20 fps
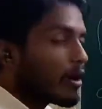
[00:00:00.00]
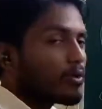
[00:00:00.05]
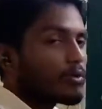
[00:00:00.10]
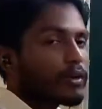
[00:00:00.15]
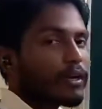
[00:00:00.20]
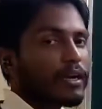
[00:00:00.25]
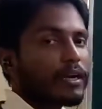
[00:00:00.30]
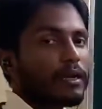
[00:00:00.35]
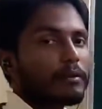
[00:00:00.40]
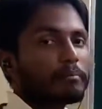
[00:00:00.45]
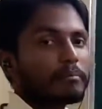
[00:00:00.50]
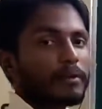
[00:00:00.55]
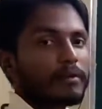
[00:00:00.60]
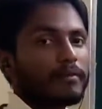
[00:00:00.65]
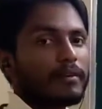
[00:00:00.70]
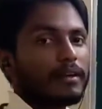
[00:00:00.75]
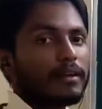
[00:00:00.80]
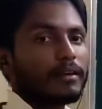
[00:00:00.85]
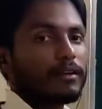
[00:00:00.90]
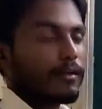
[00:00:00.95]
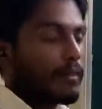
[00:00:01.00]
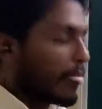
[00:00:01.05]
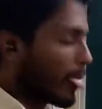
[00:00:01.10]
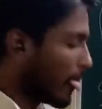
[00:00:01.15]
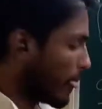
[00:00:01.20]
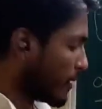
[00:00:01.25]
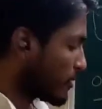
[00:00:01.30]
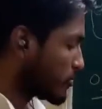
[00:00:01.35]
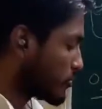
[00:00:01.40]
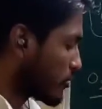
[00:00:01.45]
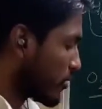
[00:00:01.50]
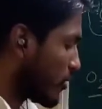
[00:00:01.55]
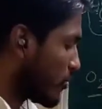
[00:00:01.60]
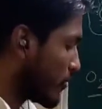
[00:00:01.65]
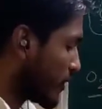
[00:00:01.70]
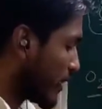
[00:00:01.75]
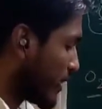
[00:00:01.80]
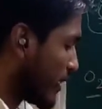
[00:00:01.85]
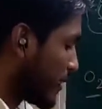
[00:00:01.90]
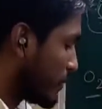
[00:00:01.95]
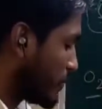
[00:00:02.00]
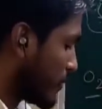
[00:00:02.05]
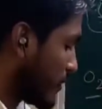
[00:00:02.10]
how can I prevent? So how can I